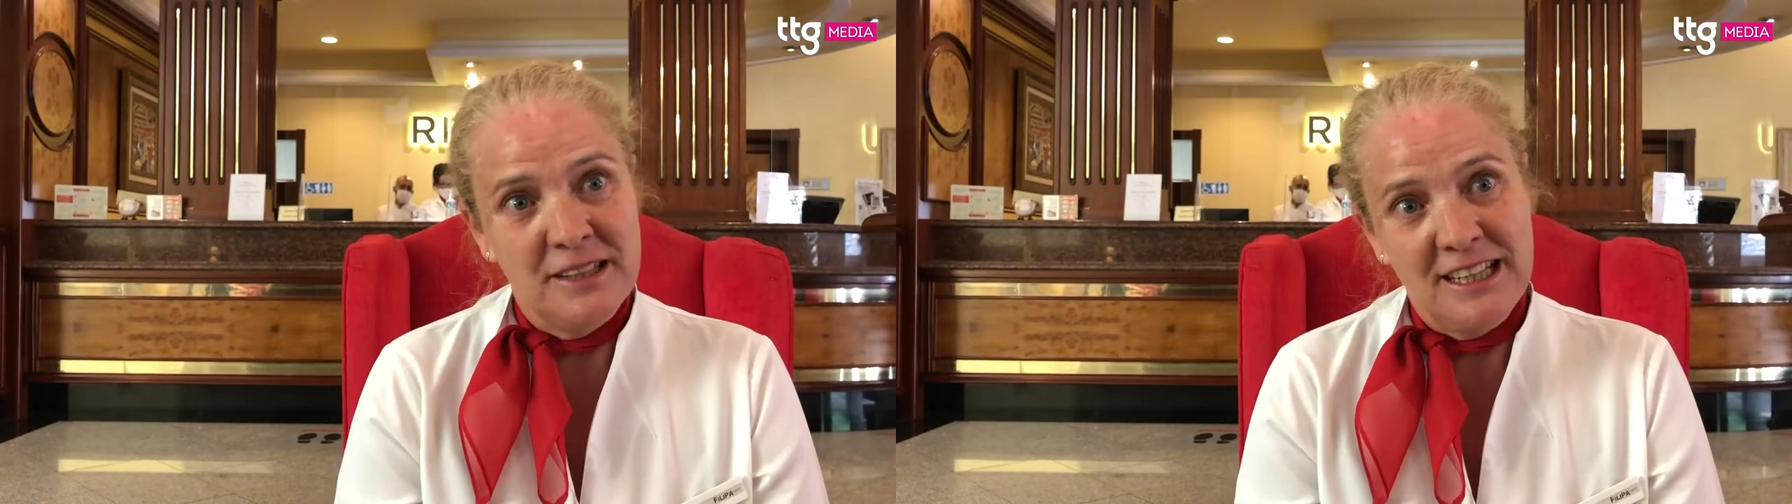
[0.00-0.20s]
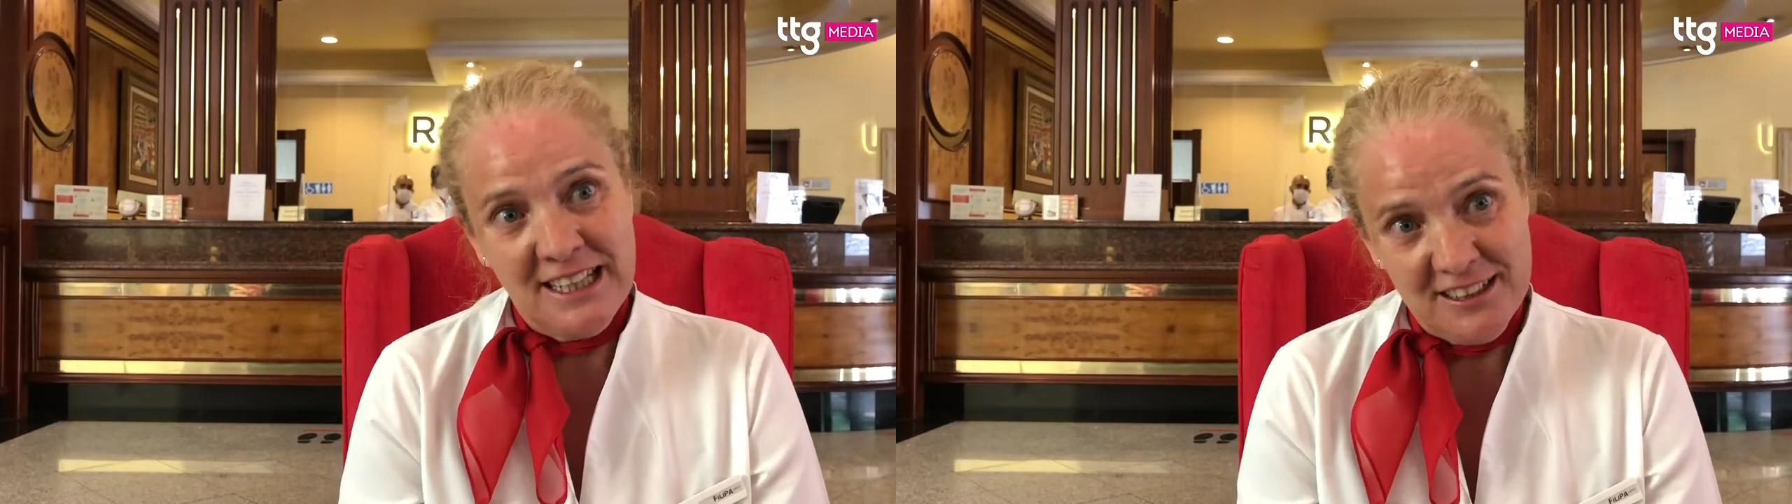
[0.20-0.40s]

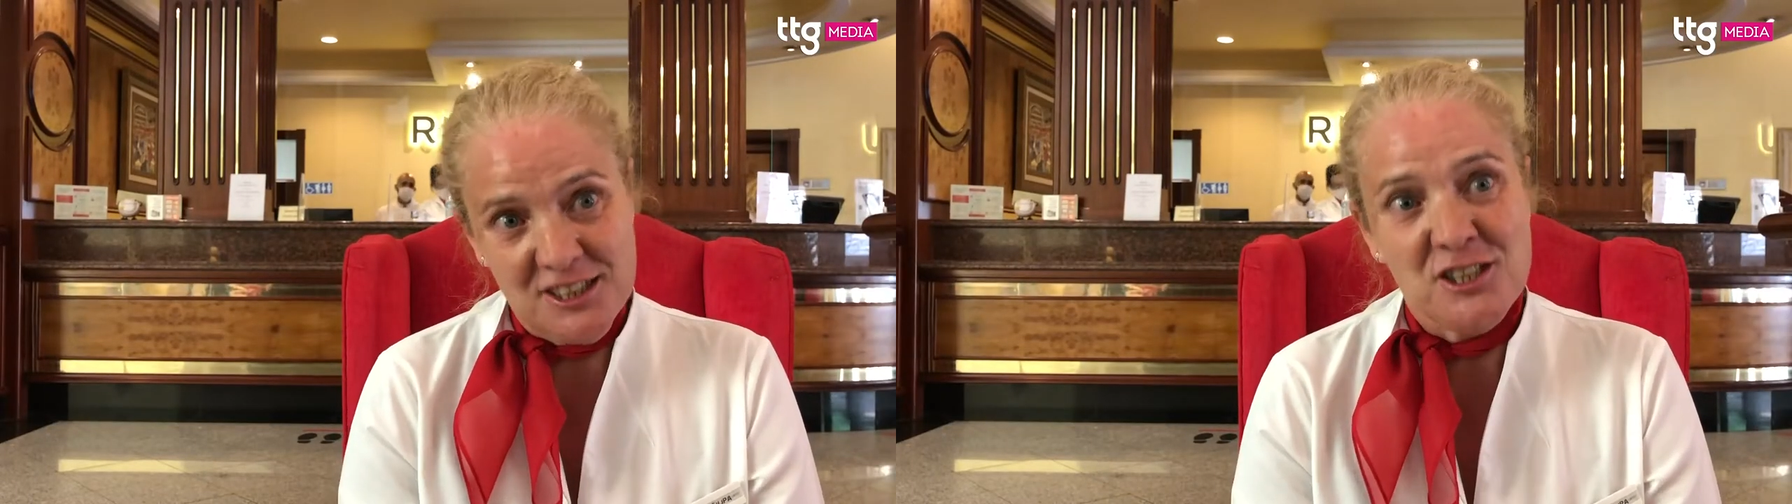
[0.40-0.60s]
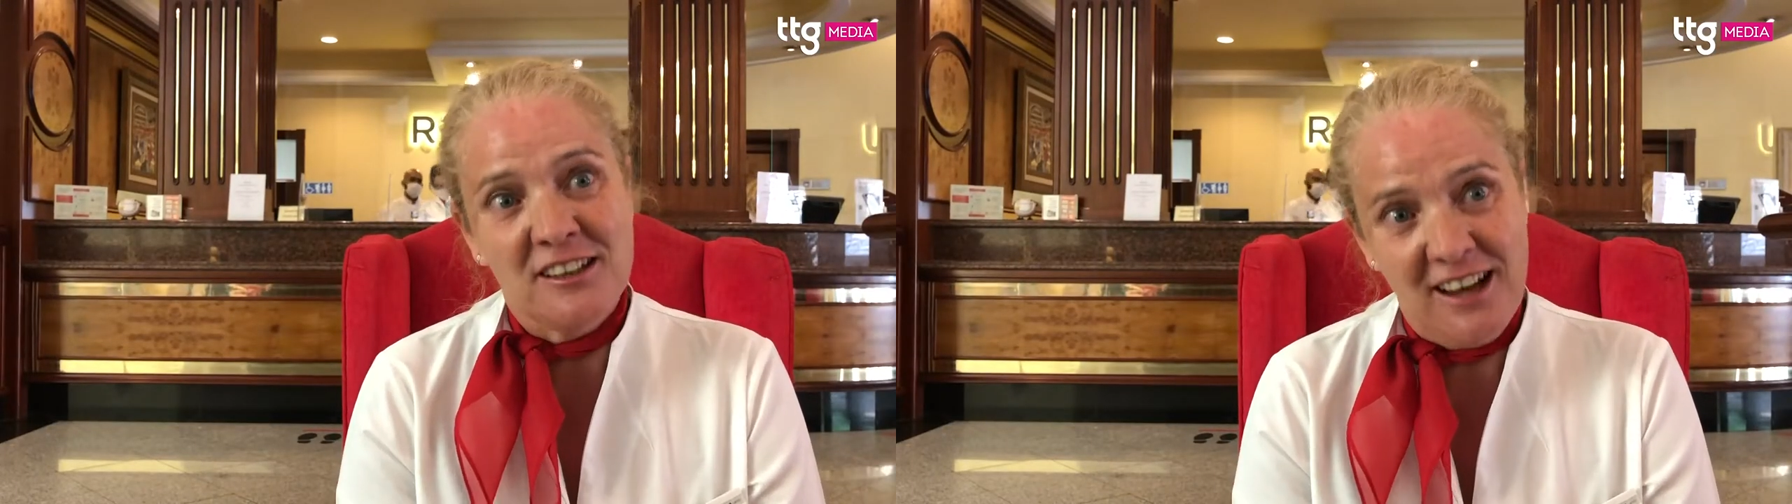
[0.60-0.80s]

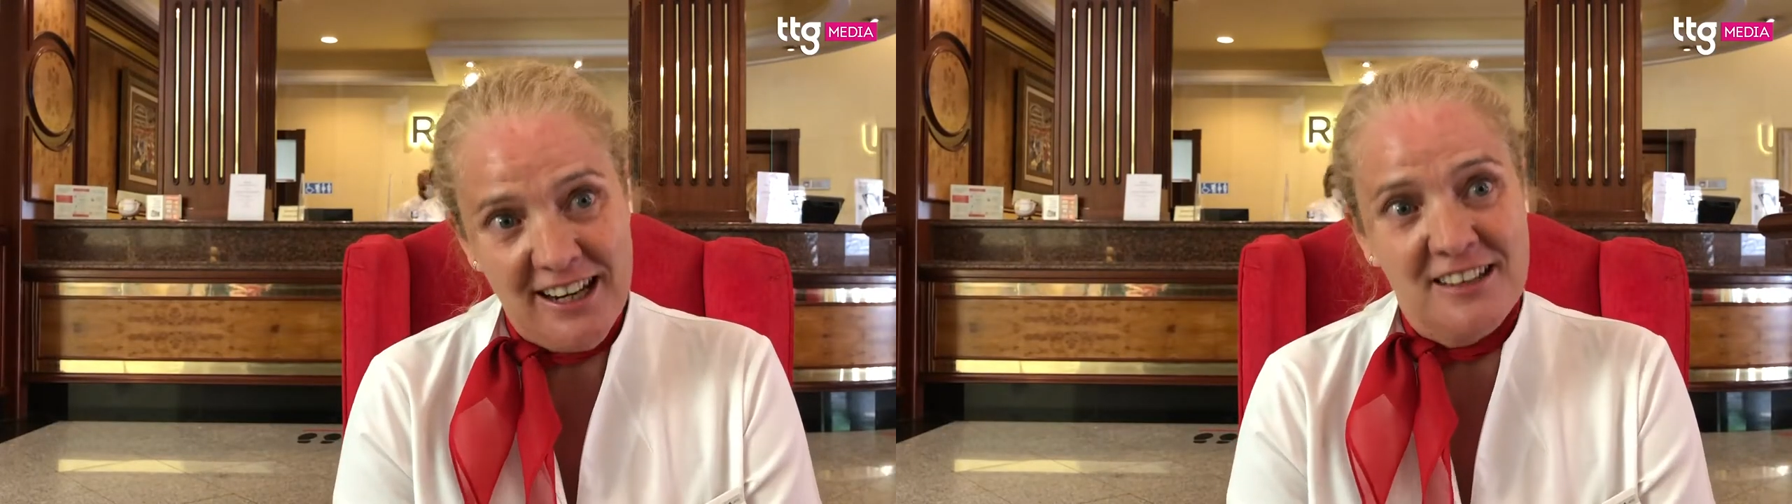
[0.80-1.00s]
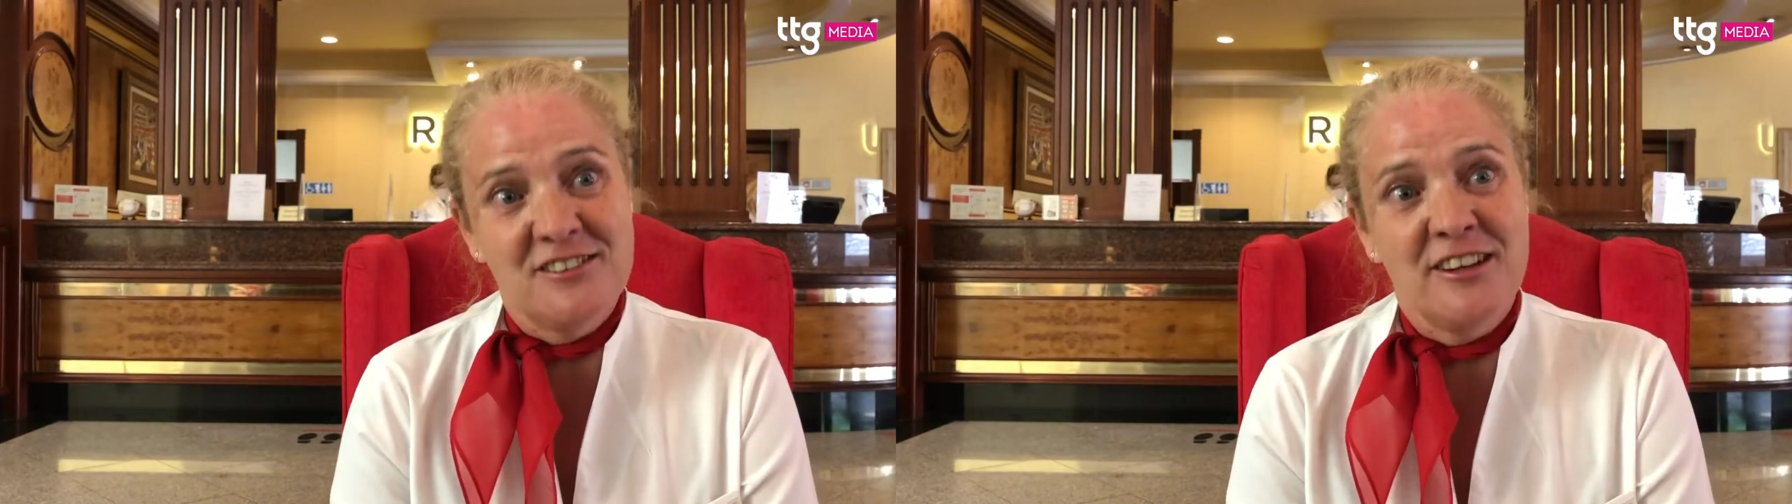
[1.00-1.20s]
English
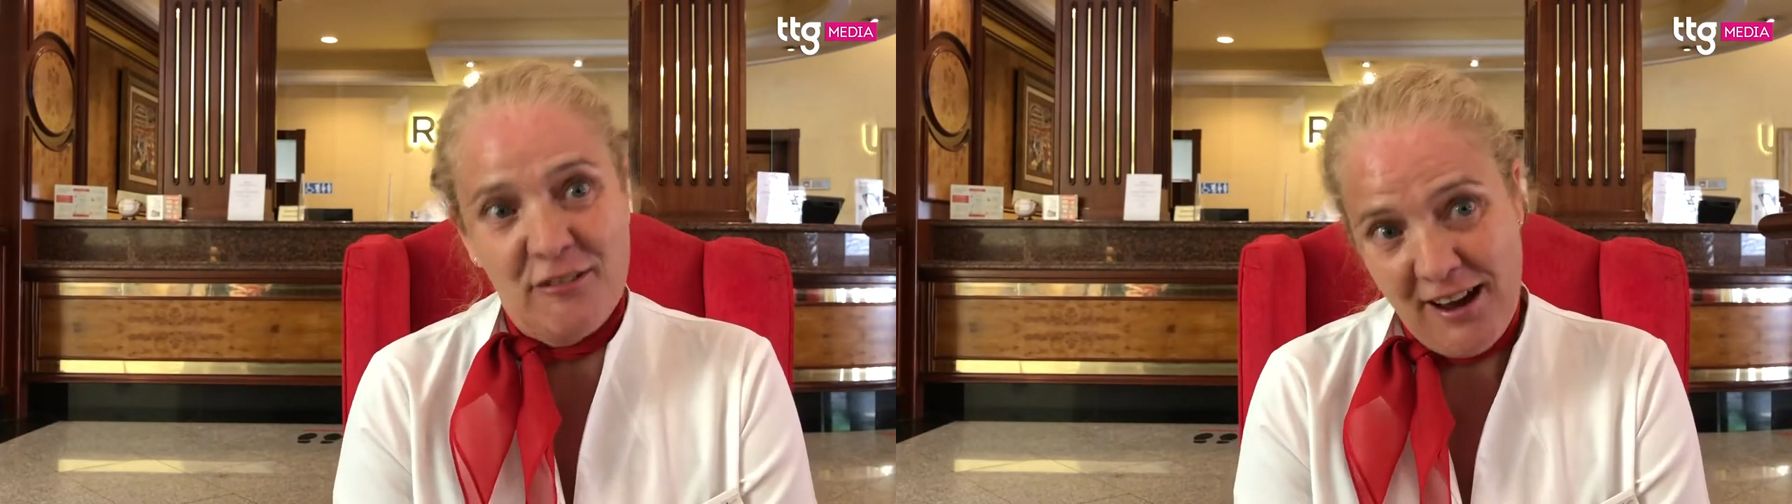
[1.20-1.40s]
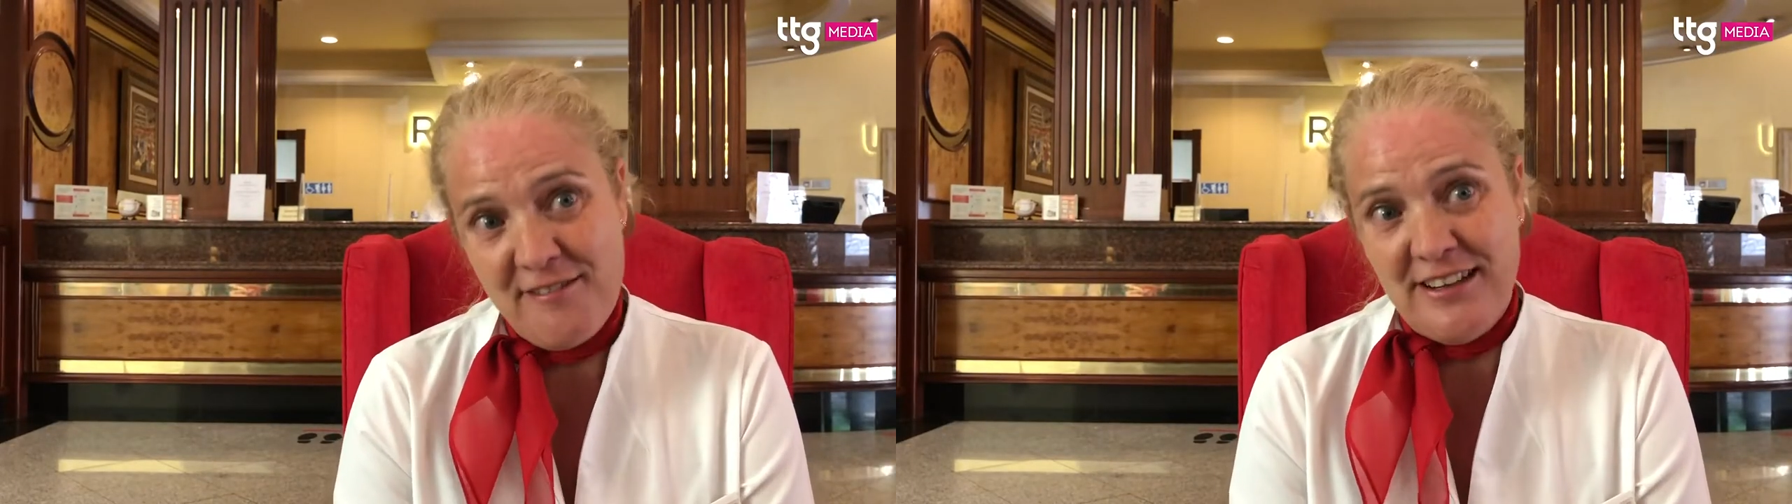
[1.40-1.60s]
clients
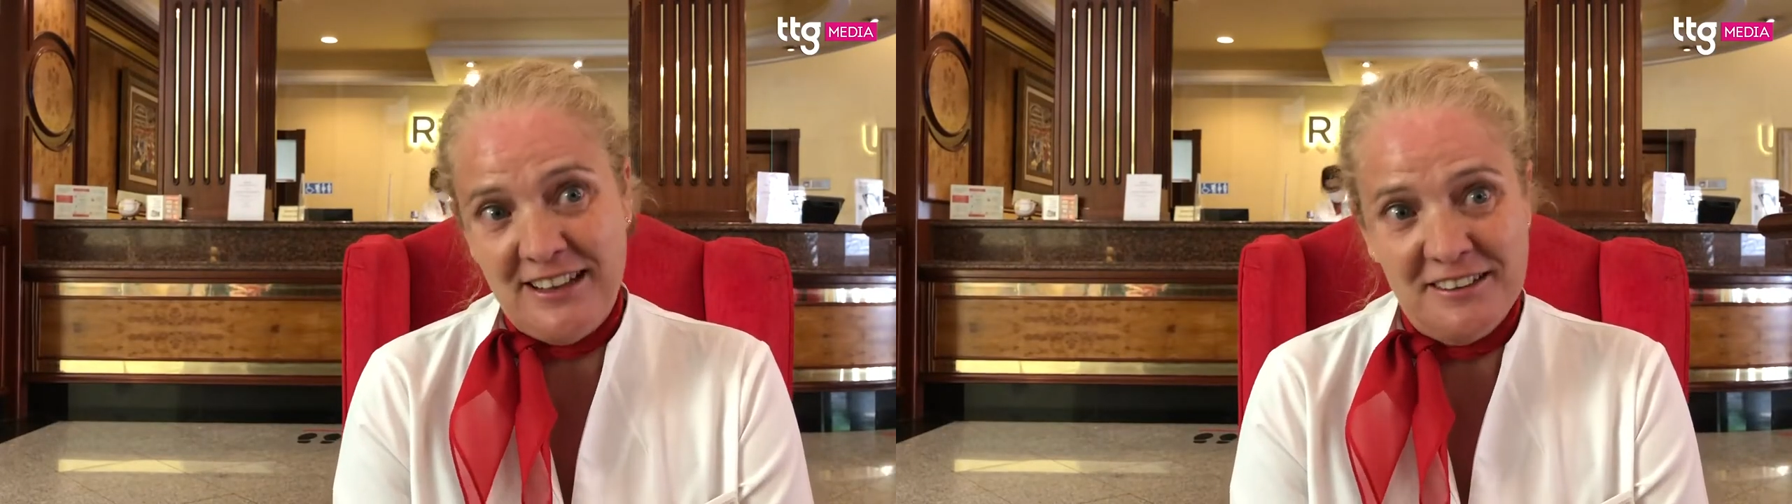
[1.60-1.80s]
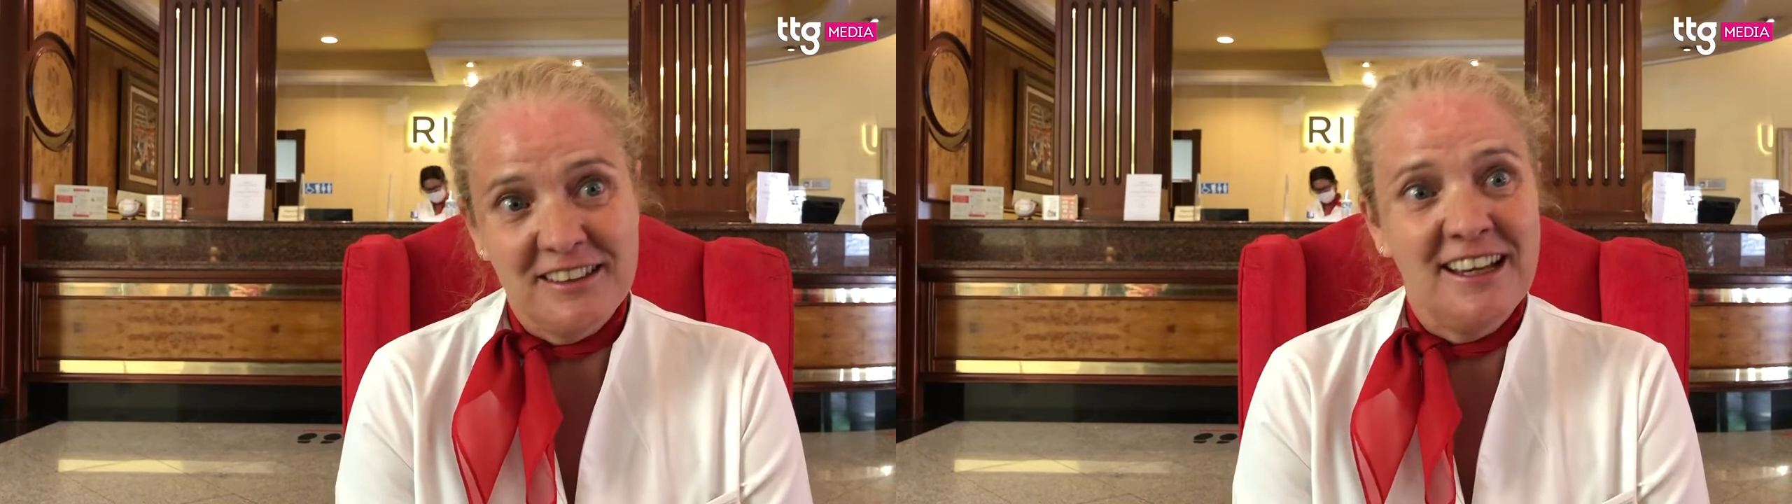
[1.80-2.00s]
arriving,